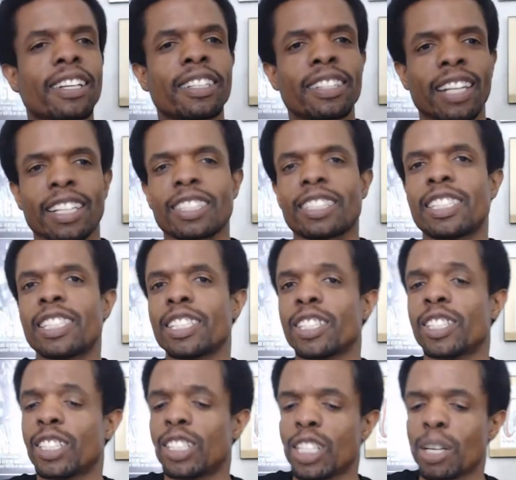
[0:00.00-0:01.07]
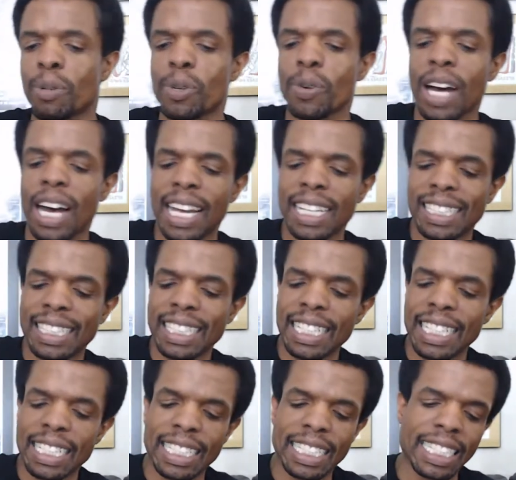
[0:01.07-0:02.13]
Like T W I
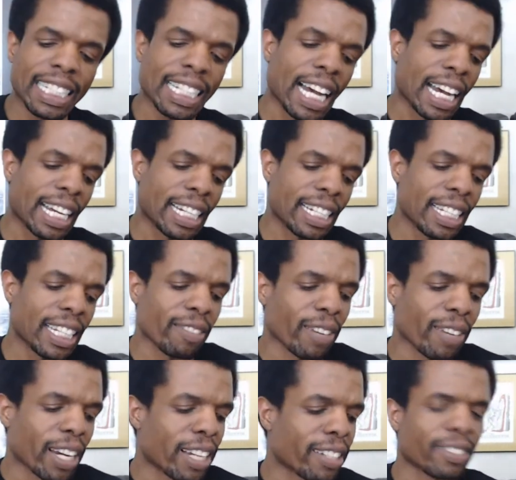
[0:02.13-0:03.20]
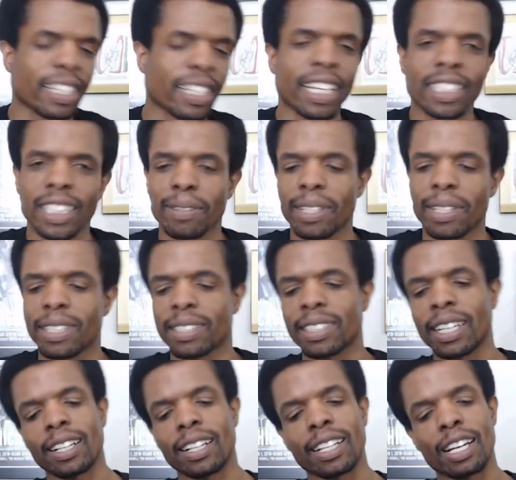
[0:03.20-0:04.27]
Z T I D, right? Hangs out with the
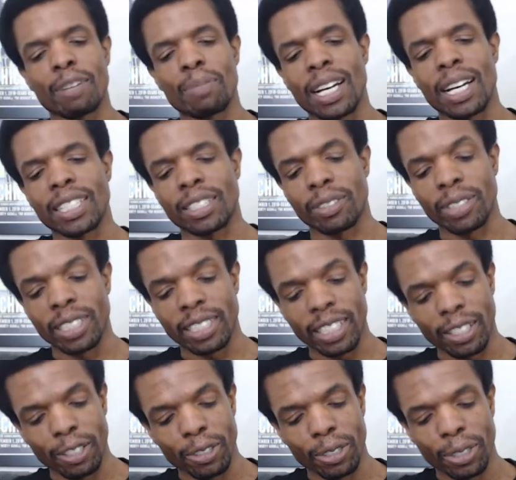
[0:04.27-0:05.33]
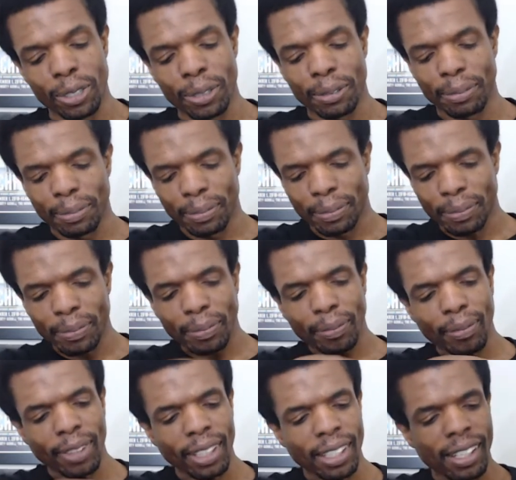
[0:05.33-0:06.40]
Insane Clown Posse, or at least they used to.
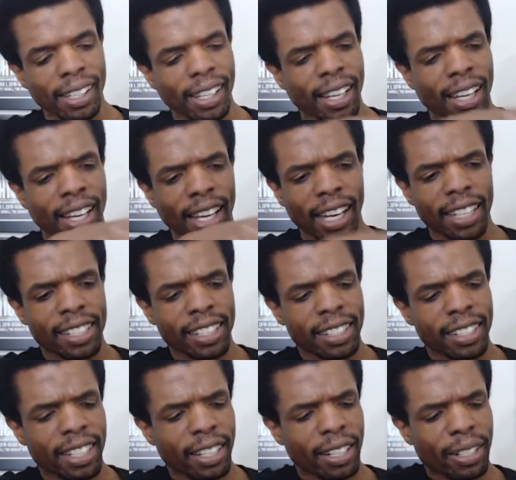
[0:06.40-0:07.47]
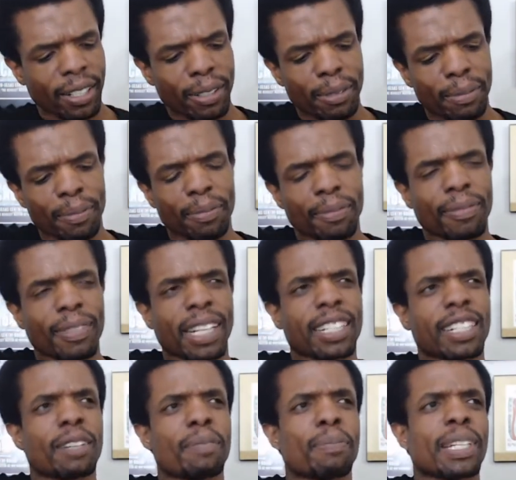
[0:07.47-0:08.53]
I did their, I
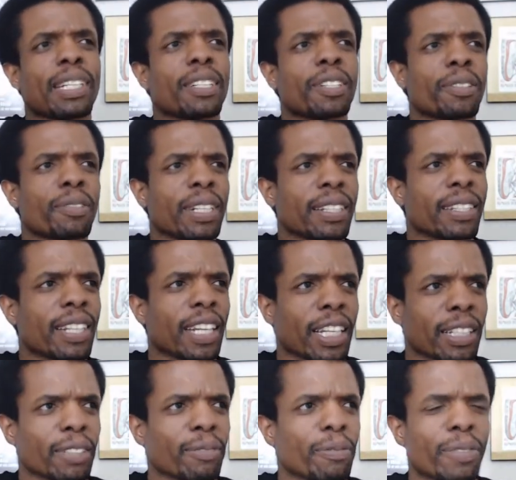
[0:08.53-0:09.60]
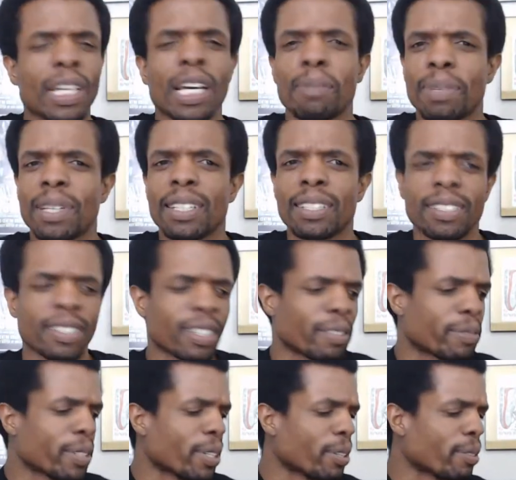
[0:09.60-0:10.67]
did a meet and greet thing, VIP
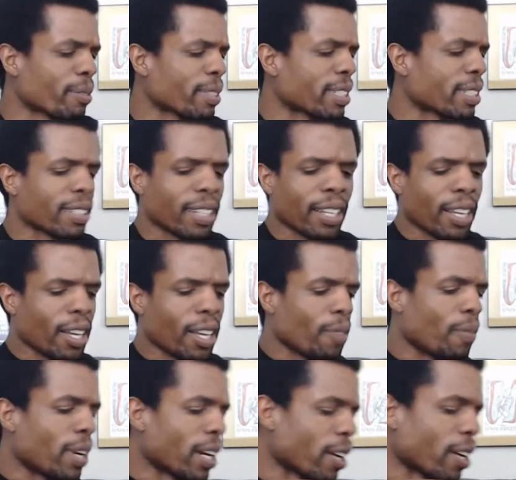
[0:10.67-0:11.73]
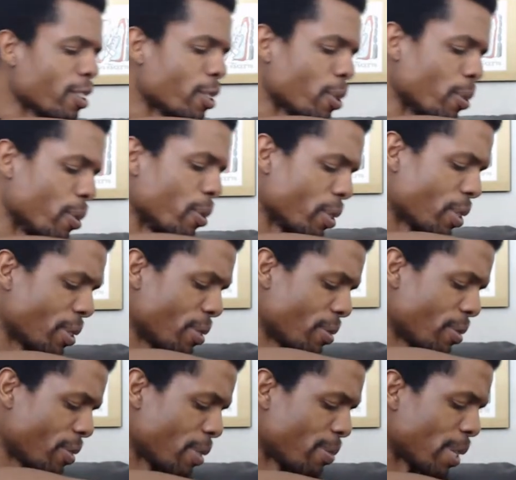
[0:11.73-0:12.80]
stuff, you know, because when I go to tours,
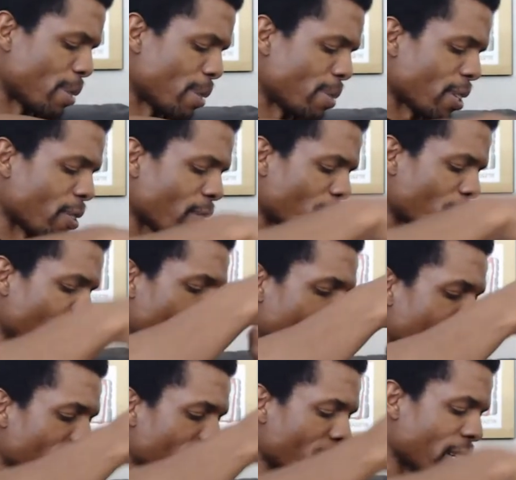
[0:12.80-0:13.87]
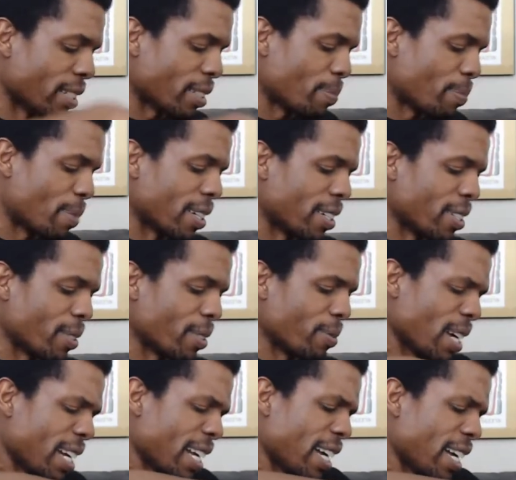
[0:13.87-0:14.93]
sometimes I go to the meet and greets because
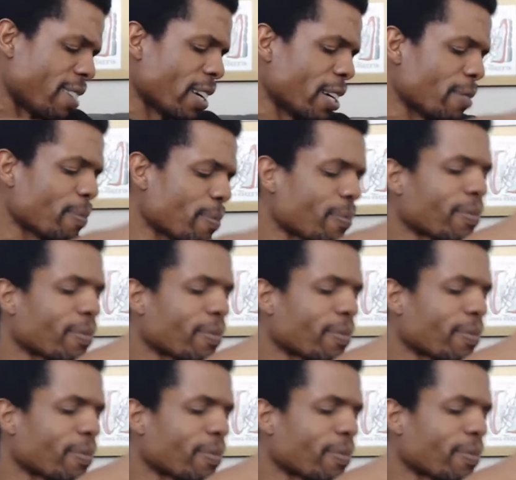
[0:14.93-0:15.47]
why not, right?